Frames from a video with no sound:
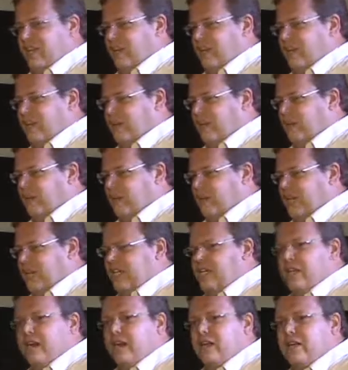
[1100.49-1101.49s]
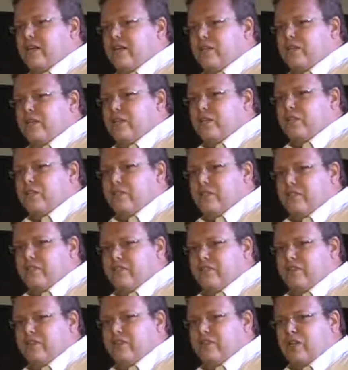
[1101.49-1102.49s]
Uh, but they had to hire a very
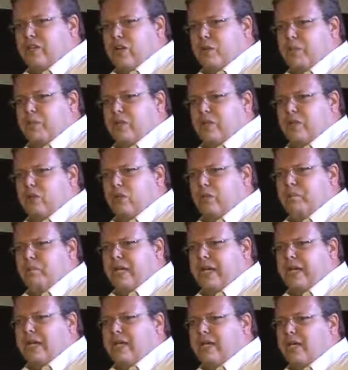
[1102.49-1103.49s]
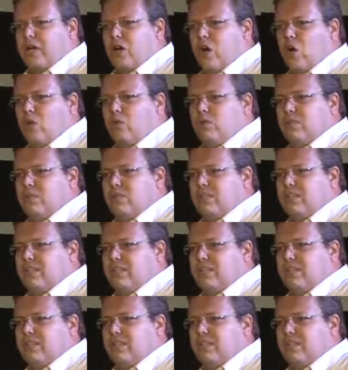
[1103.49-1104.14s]
expensive uh, company called Bain & Co.